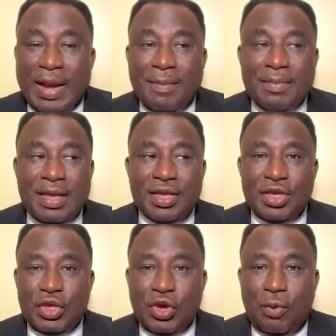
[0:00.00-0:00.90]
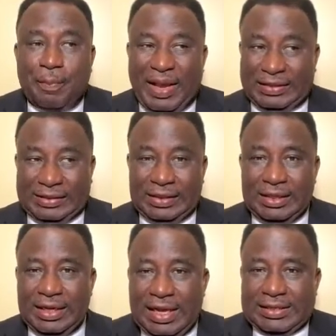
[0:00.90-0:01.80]
blaming your
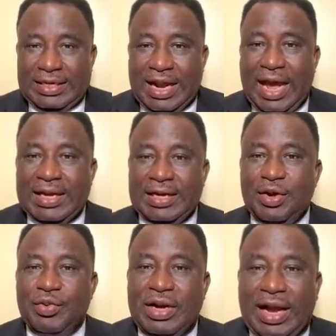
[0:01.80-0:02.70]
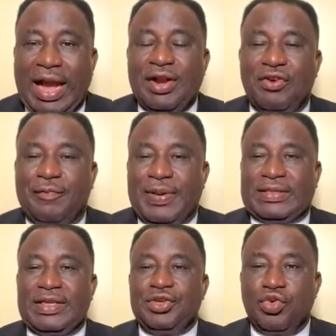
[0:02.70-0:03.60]
person, getting angry with the kind of
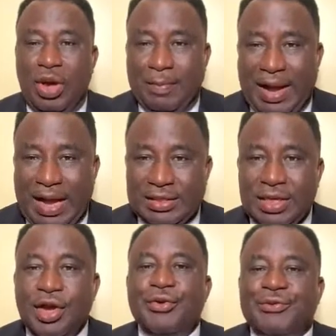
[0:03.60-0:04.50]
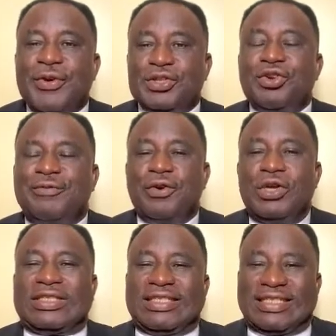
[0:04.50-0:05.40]
person you imagine. First of
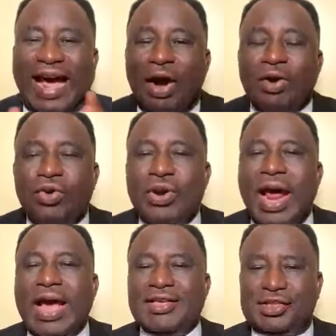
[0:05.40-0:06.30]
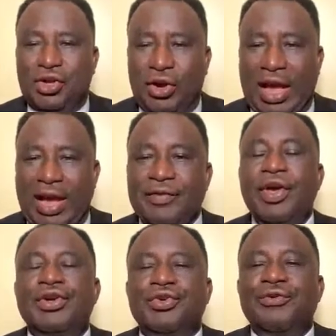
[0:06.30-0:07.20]
all, diagnose your life
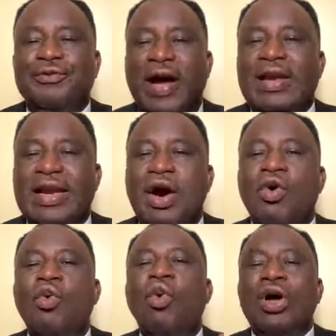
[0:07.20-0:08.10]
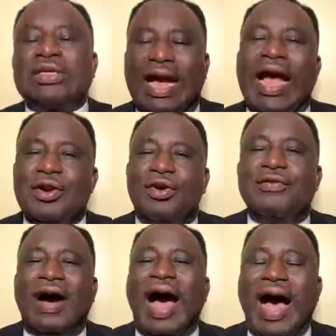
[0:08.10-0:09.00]
to find out what kind
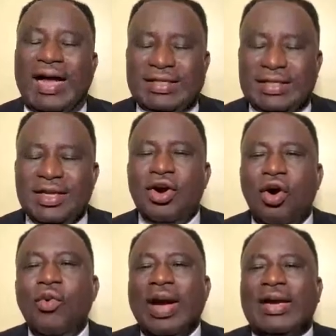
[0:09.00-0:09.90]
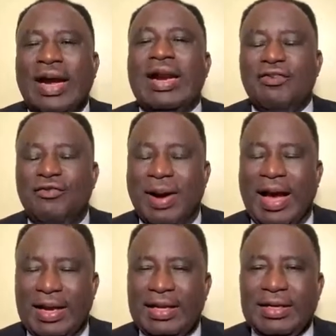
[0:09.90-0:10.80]
of heart or what kind of
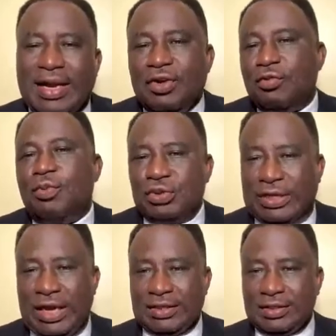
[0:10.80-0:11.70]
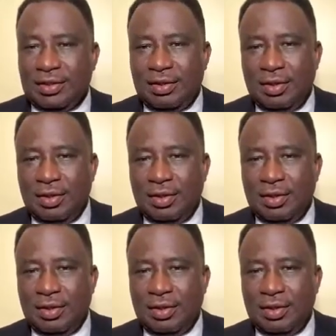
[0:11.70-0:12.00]
mind that you possess.